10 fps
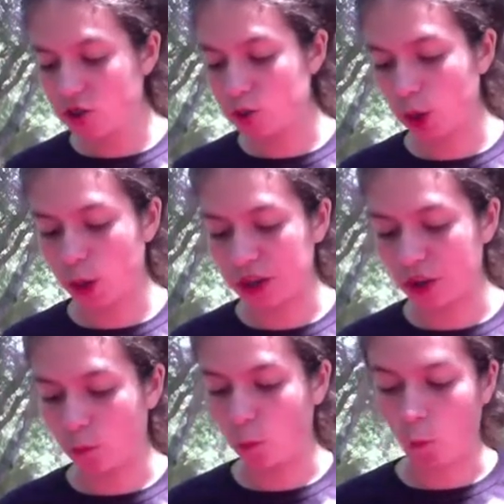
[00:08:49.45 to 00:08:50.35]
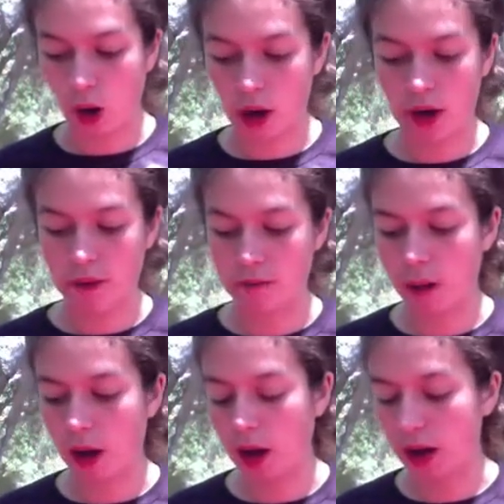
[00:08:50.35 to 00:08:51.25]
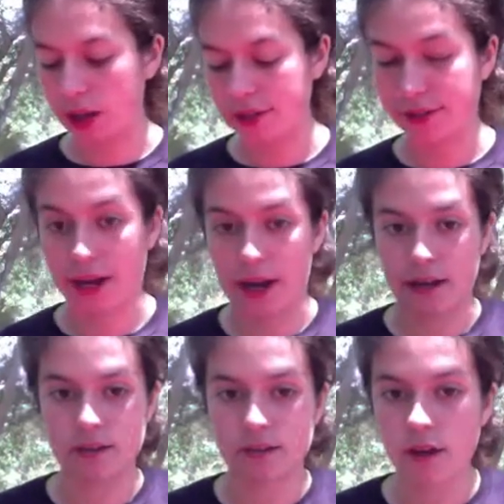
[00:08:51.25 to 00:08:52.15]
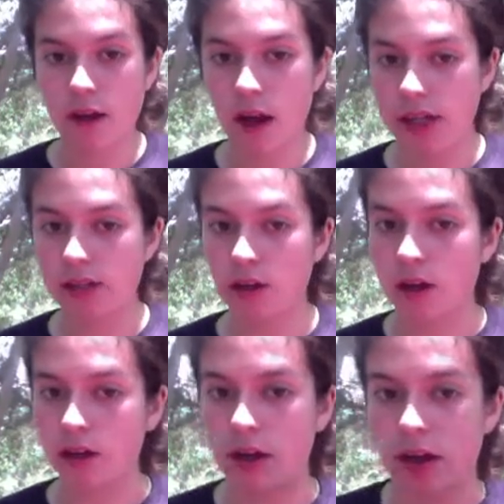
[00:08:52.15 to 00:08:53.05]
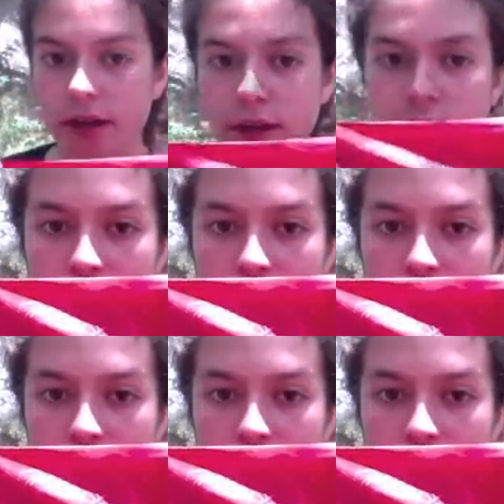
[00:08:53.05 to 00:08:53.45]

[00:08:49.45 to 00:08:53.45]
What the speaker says: drawing one of my designs I saw online,